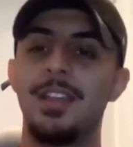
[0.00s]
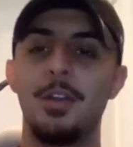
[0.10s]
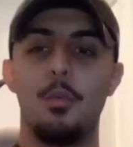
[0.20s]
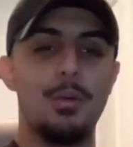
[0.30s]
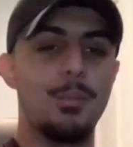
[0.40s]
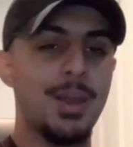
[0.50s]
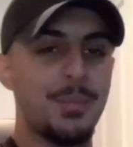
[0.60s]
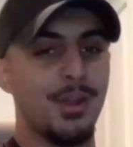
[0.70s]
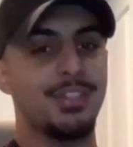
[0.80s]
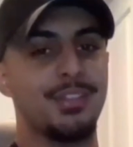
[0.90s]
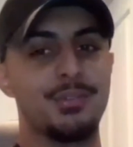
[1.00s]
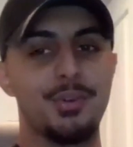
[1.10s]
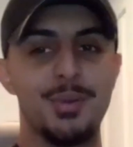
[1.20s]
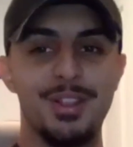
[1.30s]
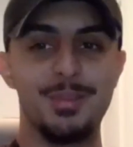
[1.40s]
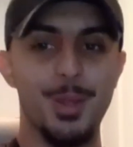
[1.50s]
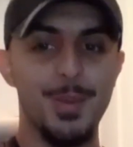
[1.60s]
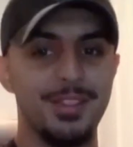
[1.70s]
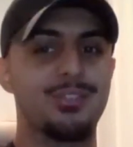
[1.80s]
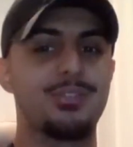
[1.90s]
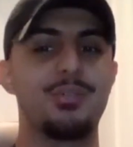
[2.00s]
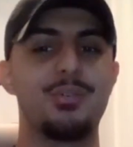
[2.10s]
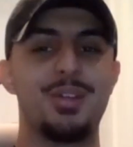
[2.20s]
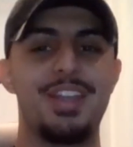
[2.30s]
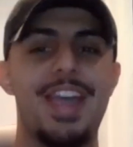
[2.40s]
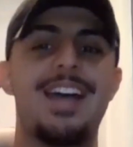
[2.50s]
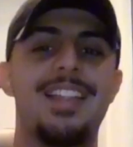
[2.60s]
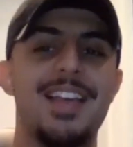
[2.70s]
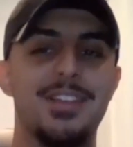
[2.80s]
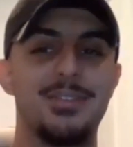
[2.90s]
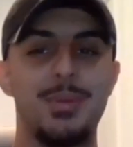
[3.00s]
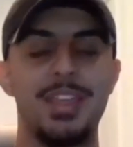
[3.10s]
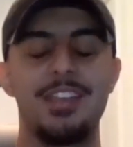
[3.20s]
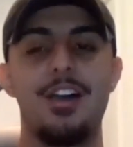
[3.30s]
when I broke this story, when I spoke about this story last week,